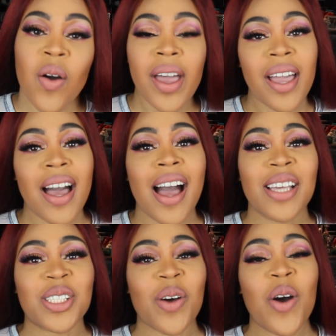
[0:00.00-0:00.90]
Okay
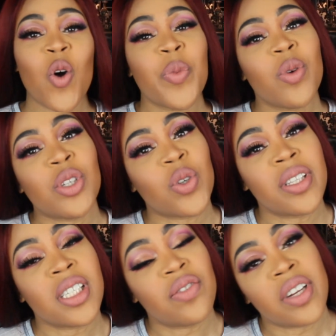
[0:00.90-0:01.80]
guys, so I hope you
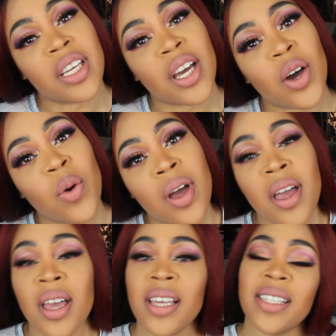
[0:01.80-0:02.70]
enjoyed this video.
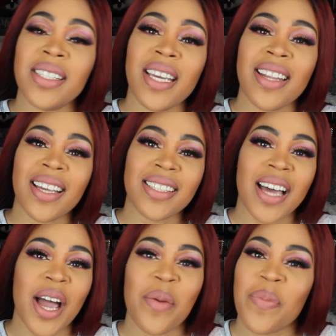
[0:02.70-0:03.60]
See you next
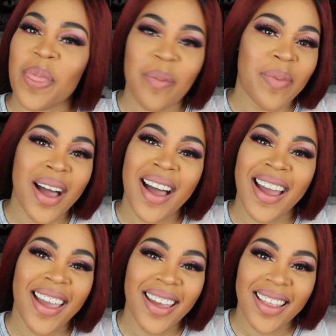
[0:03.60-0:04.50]
time.
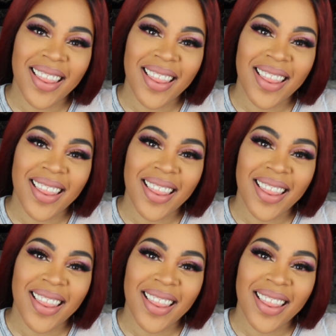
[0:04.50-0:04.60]
Bye.